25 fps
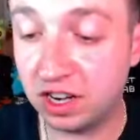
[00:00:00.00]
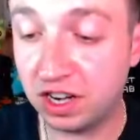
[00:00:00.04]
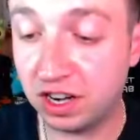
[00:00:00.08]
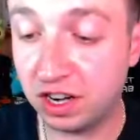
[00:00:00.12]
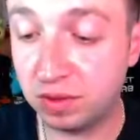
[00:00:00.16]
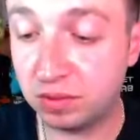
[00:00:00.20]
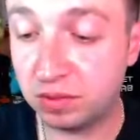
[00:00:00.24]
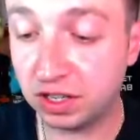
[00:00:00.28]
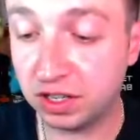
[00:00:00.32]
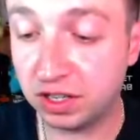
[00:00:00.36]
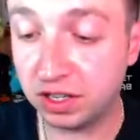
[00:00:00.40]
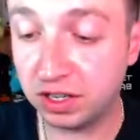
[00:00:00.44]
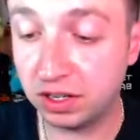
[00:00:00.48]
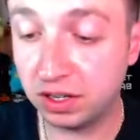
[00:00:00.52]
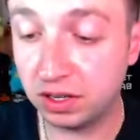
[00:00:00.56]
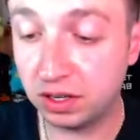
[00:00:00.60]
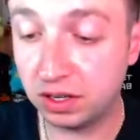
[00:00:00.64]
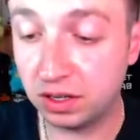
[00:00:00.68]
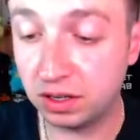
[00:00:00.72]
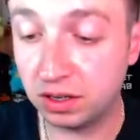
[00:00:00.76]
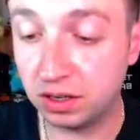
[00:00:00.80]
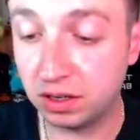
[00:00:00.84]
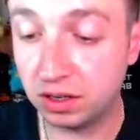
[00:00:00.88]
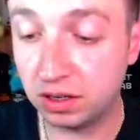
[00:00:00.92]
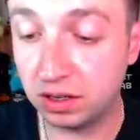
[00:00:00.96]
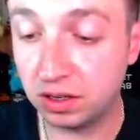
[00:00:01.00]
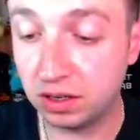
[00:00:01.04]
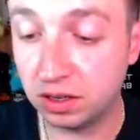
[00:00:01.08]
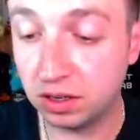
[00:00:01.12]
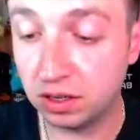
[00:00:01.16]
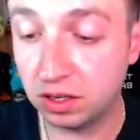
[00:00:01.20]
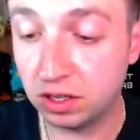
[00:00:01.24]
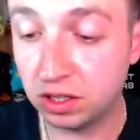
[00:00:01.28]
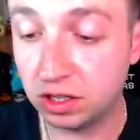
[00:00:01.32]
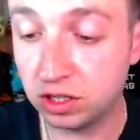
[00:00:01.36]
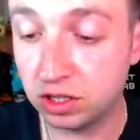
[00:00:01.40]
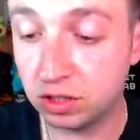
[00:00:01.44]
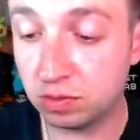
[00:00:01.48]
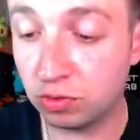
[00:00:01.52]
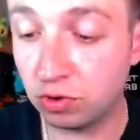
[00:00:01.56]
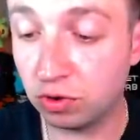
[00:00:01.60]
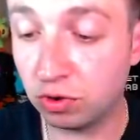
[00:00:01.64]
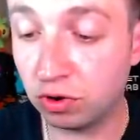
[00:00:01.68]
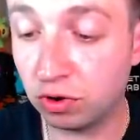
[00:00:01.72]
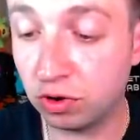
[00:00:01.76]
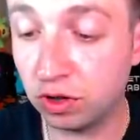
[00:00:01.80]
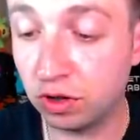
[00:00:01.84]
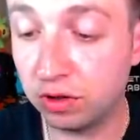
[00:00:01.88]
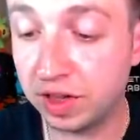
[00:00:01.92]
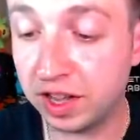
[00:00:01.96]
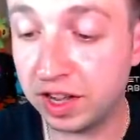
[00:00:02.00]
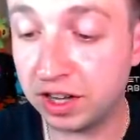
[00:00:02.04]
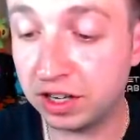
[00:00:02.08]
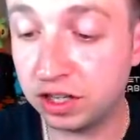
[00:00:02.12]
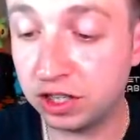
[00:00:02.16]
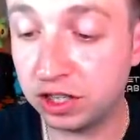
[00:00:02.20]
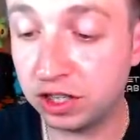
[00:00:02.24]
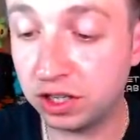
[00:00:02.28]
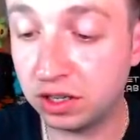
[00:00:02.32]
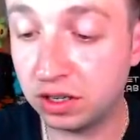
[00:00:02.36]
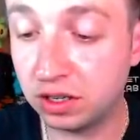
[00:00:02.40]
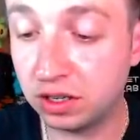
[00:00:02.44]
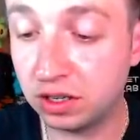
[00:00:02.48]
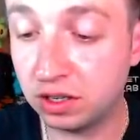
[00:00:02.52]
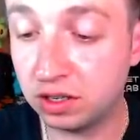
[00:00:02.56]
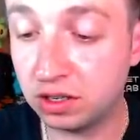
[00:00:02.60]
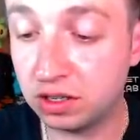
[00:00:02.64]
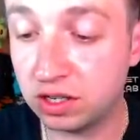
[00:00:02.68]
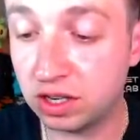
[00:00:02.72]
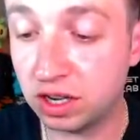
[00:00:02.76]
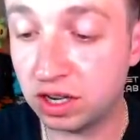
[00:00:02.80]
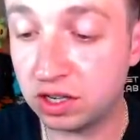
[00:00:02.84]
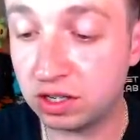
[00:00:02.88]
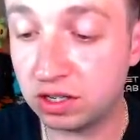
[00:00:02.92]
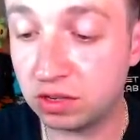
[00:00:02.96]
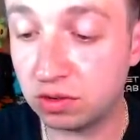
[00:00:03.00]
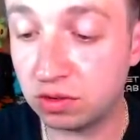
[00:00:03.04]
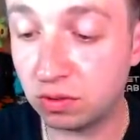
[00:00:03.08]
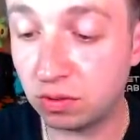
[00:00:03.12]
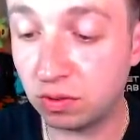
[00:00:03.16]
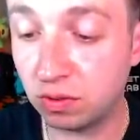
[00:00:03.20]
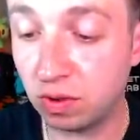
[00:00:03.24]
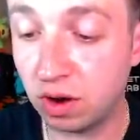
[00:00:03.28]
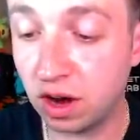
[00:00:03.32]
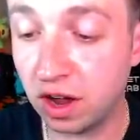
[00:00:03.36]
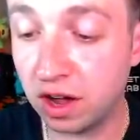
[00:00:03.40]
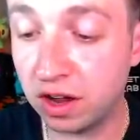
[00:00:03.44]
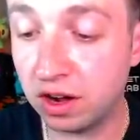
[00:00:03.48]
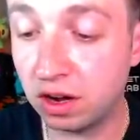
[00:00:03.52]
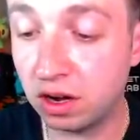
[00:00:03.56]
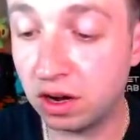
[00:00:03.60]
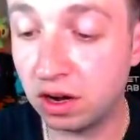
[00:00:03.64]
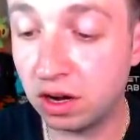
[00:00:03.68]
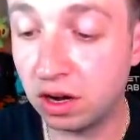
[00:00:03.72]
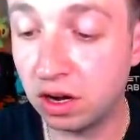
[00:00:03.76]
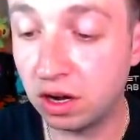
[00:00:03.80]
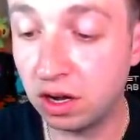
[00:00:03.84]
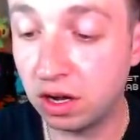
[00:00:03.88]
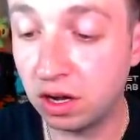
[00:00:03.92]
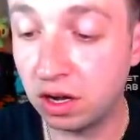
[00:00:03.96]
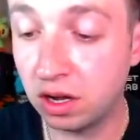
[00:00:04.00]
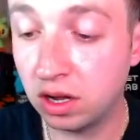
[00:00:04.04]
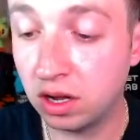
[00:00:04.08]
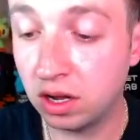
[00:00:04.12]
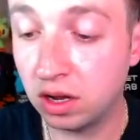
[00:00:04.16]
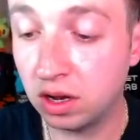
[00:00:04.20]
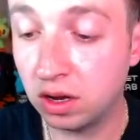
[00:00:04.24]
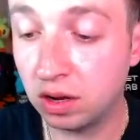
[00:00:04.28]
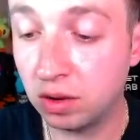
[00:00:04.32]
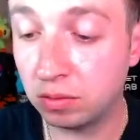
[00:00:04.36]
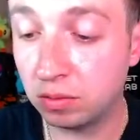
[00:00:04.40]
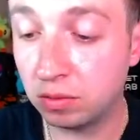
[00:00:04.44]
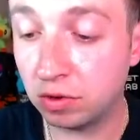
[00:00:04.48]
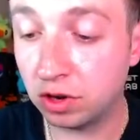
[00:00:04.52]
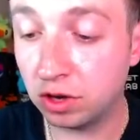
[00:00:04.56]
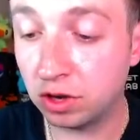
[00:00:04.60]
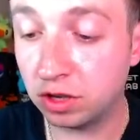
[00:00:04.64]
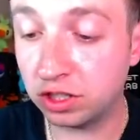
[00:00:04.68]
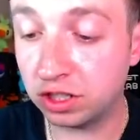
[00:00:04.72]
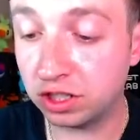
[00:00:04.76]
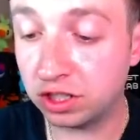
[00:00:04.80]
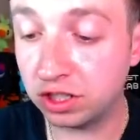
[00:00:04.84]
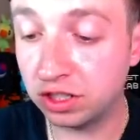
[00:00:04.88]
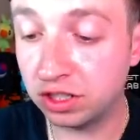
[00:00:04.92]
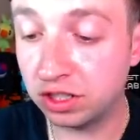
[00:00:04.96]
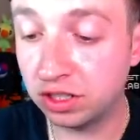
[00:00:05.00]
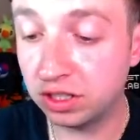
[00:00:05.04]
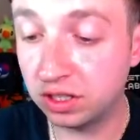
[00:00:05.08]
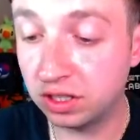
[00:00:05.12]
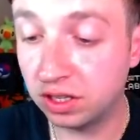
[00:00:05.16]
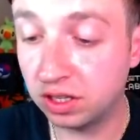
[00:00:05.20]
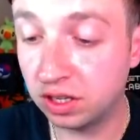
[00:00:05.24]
Blink. Sporoloth Ancient. Dust Rider. Purgeoning.